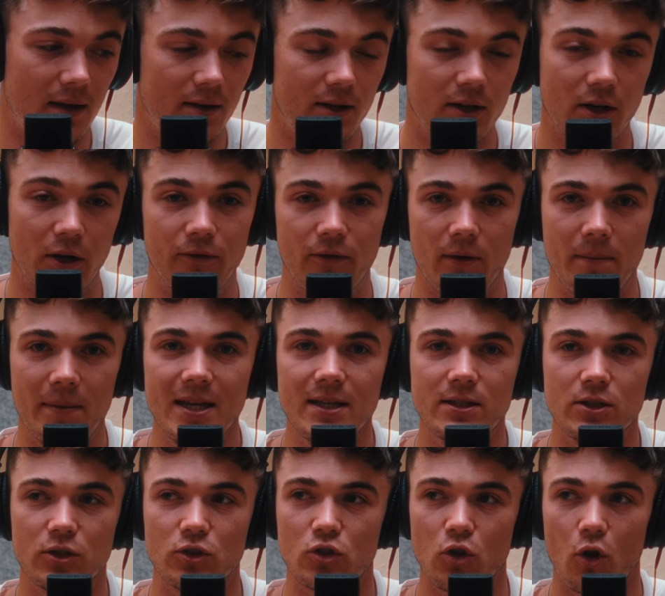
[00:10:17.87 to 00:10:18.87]
You know, for me
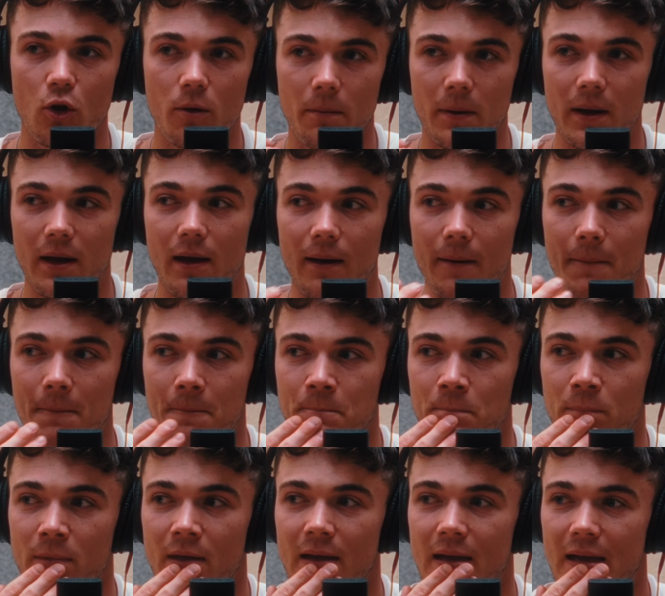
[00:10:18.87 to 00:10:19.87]
to top it,
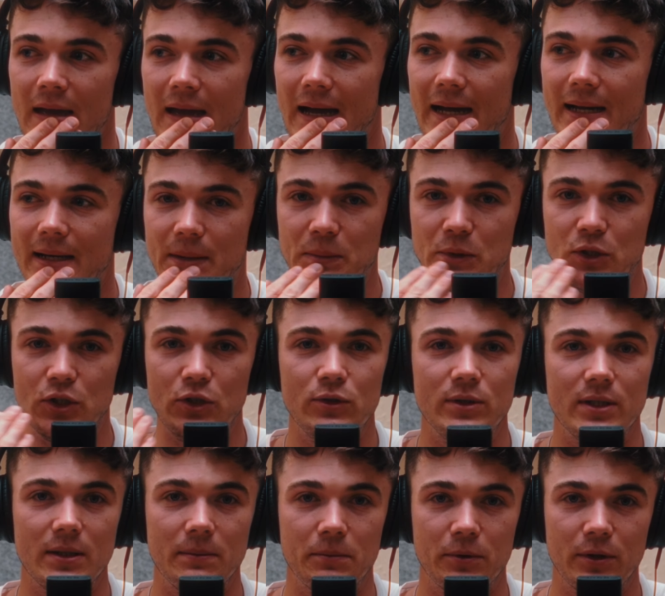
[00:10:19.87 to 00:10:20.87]
and I'm
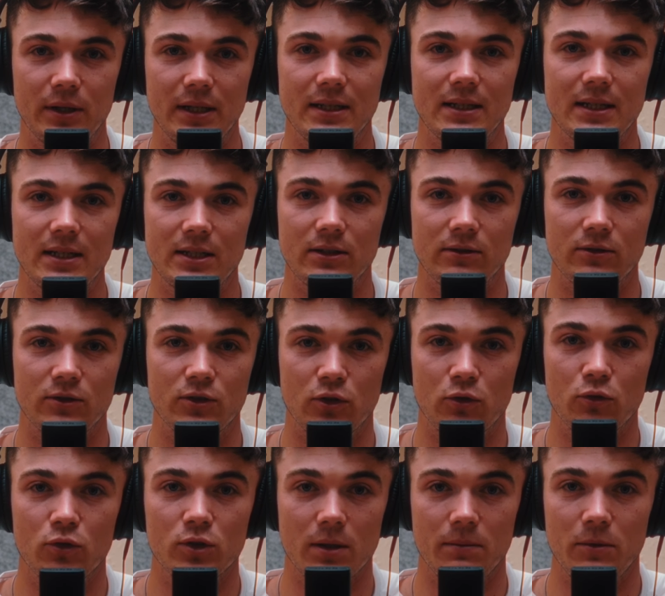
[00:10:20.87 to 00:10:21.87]
shooting pretty decent
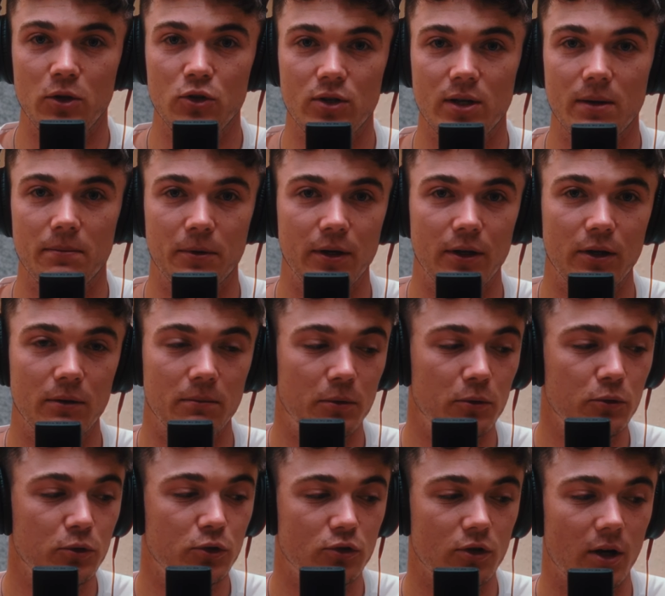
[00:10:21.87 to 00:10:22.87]
scores. I'm usually a pretty good
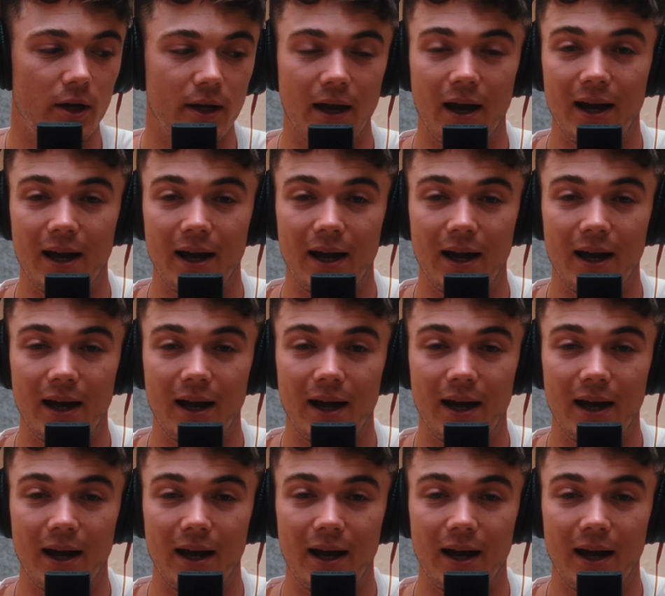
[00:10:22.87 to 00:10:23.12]
ball striker.